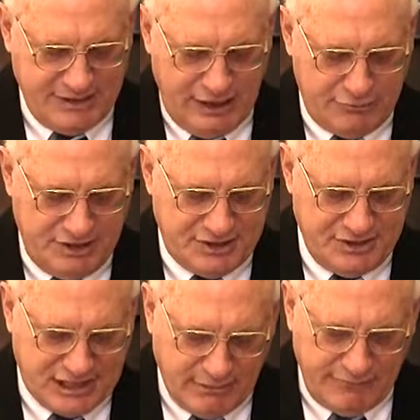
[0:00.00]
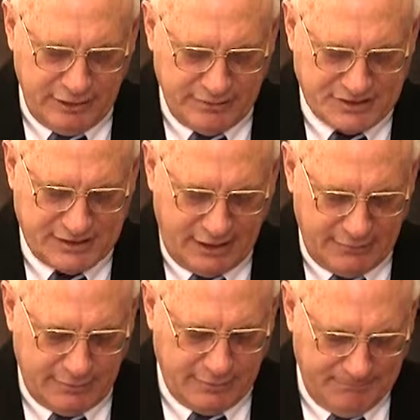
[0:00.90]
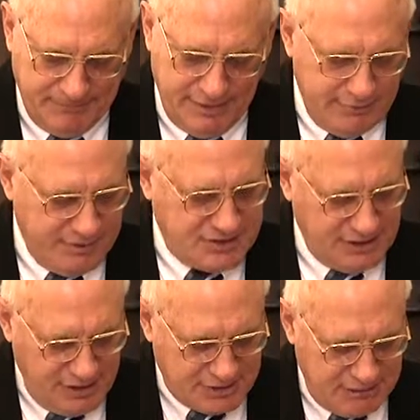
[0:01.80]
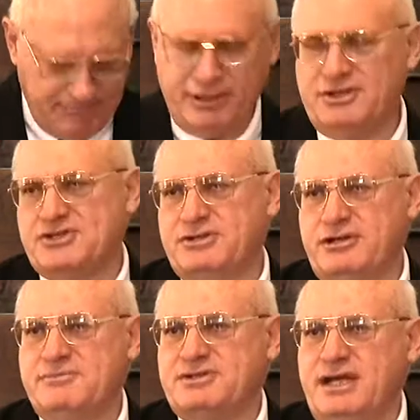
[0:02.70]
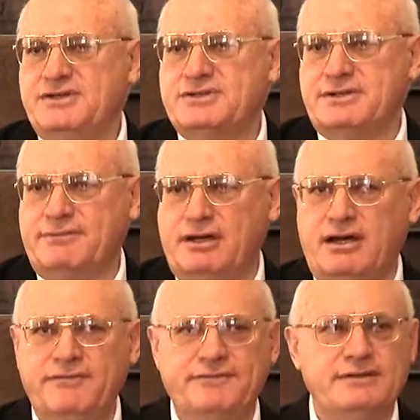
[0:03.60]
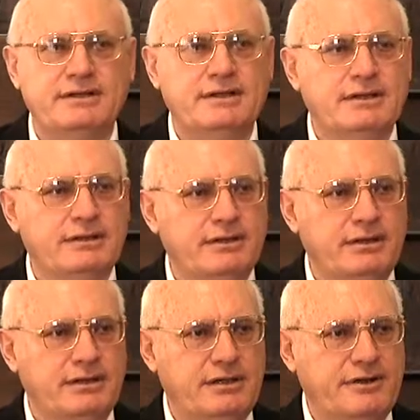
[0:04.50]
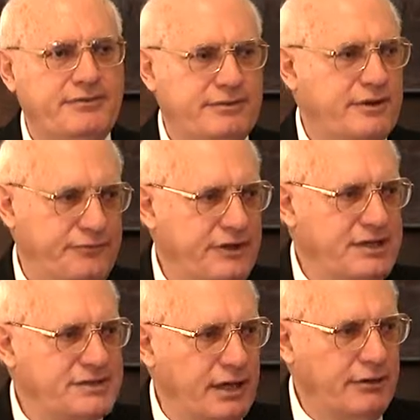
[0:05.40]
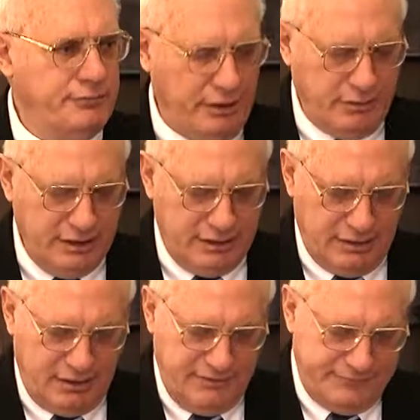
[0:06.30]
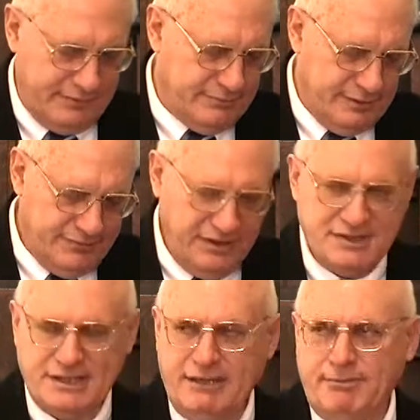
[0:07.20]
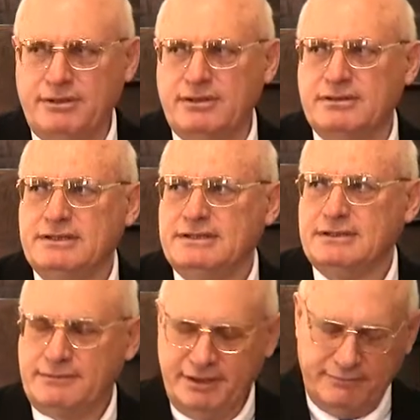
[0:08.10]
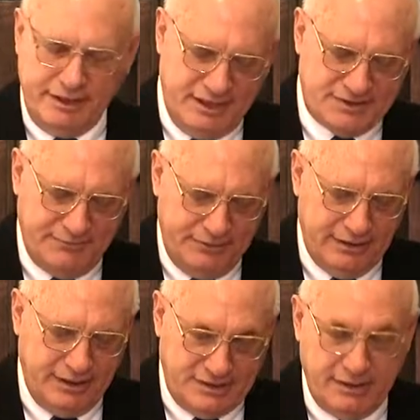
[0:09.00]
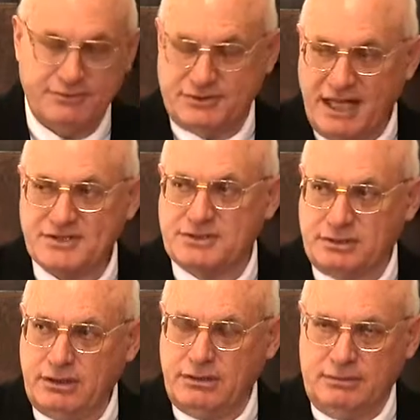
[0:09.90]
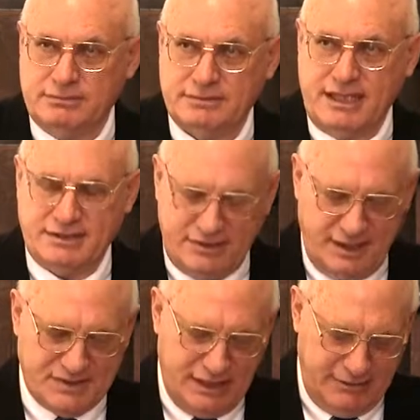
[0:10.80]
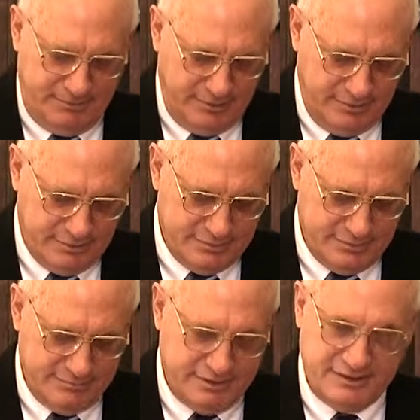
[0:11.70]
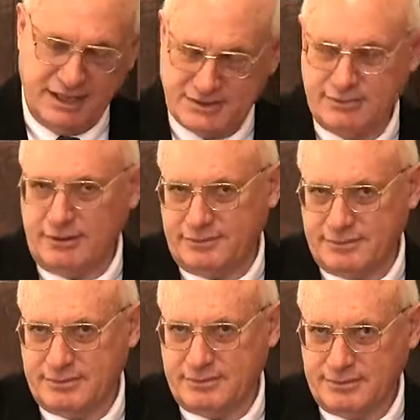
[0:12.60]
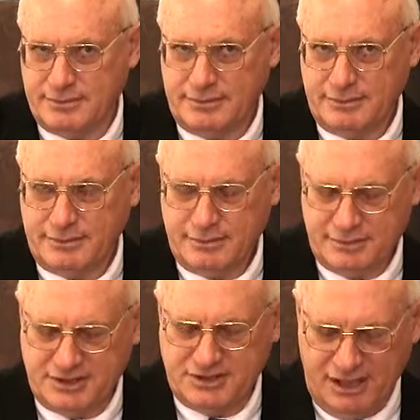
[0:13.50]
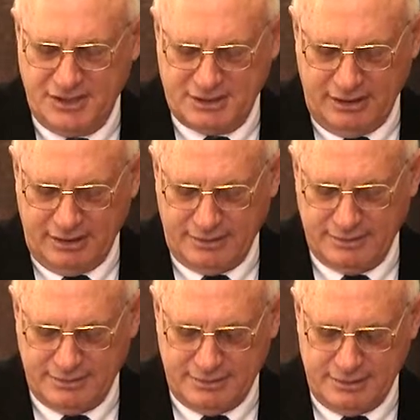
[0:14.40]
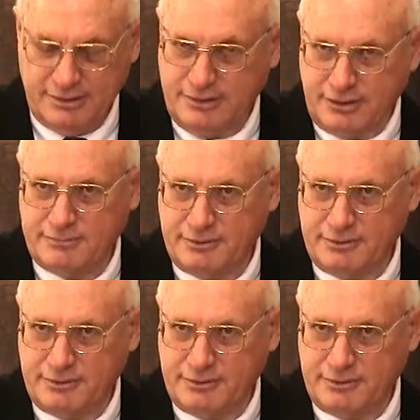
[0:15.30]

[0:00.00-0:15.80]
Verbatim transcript: that question, some of you would say, well, we're chastened by the circumstances of life. You know, the, the things go wrong in life and things happen and we, we get severely chastened. That's true. That does happen. But that's not the chastening that God